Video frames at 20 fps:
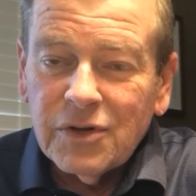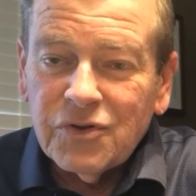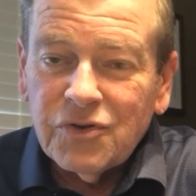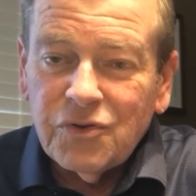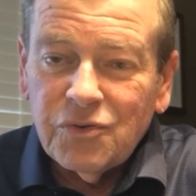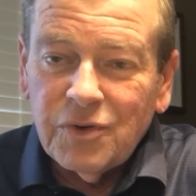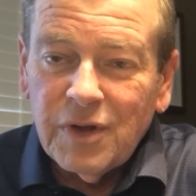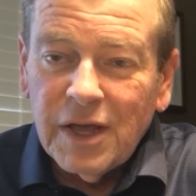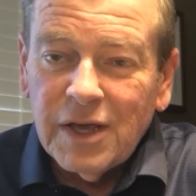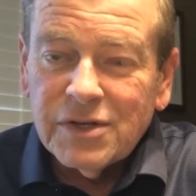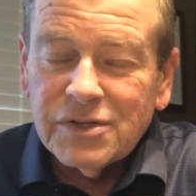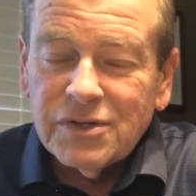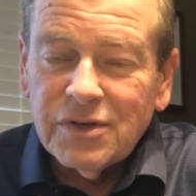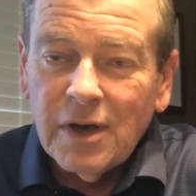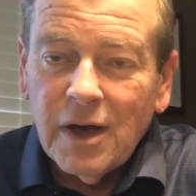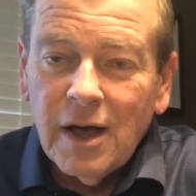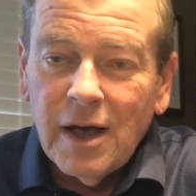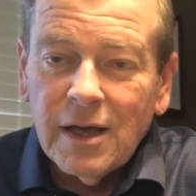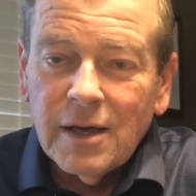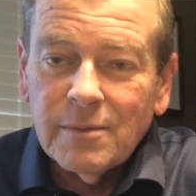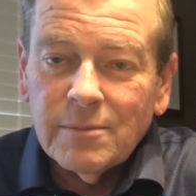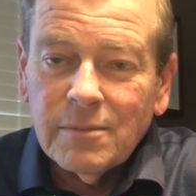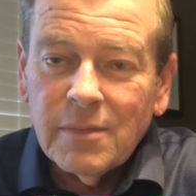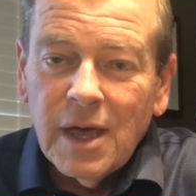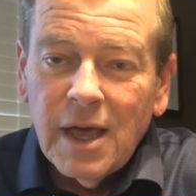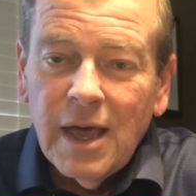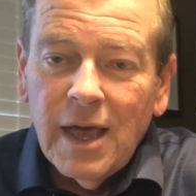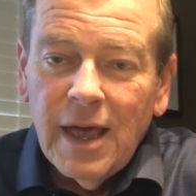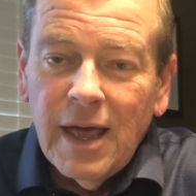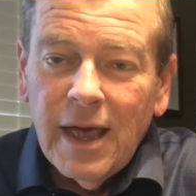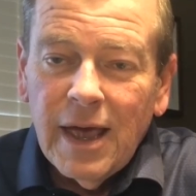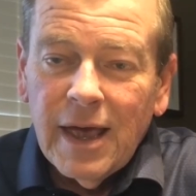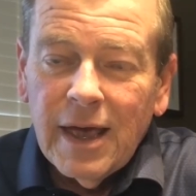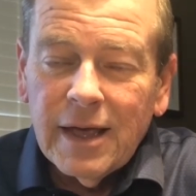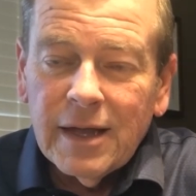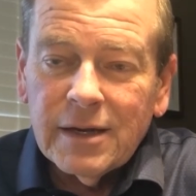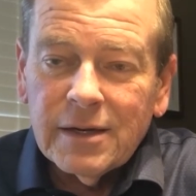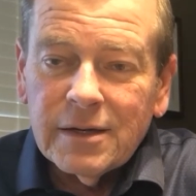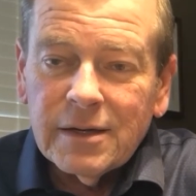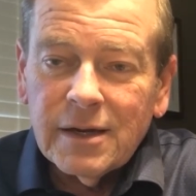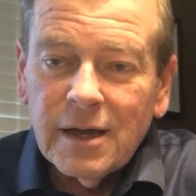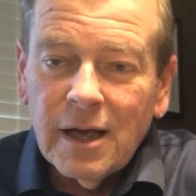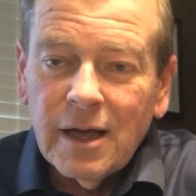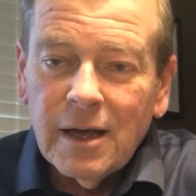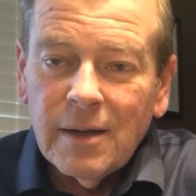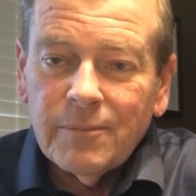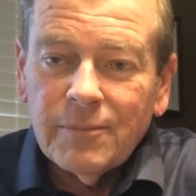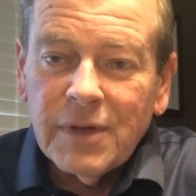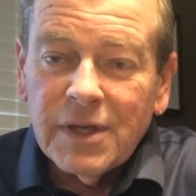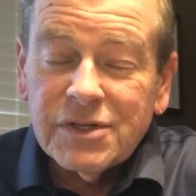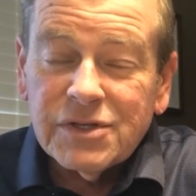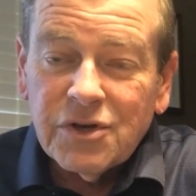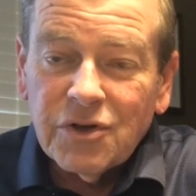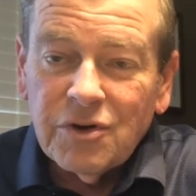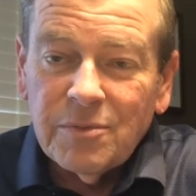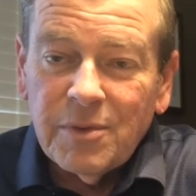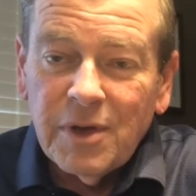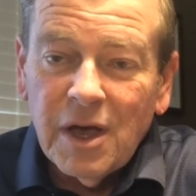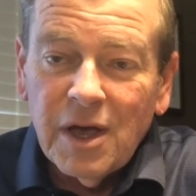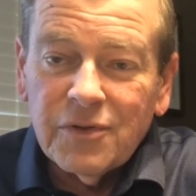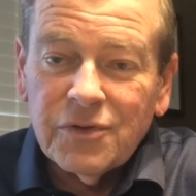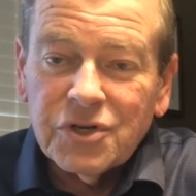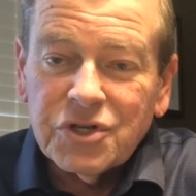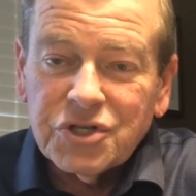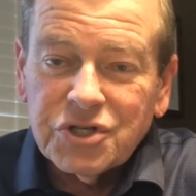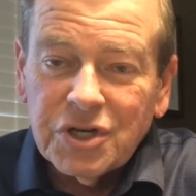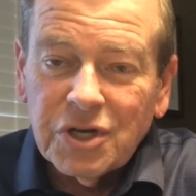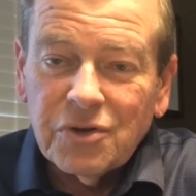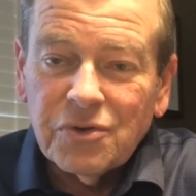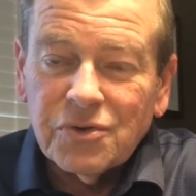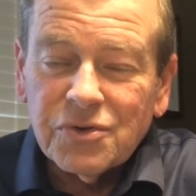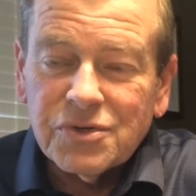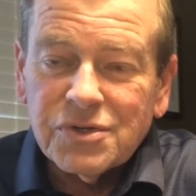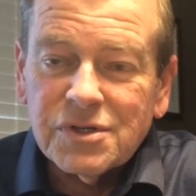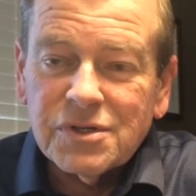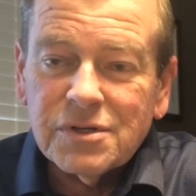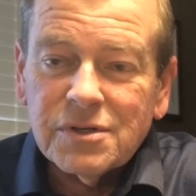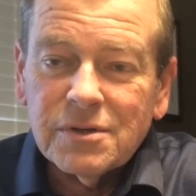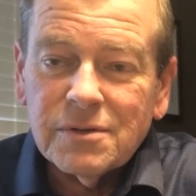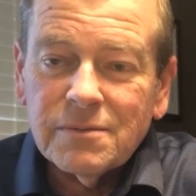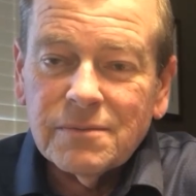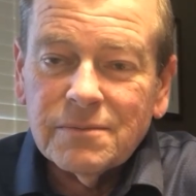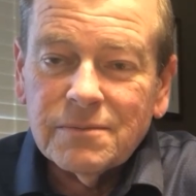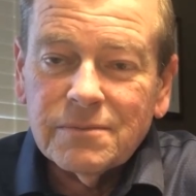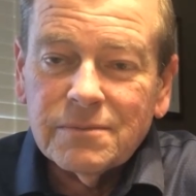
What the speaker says: in 2 days' time, and it's going to be on the shingles.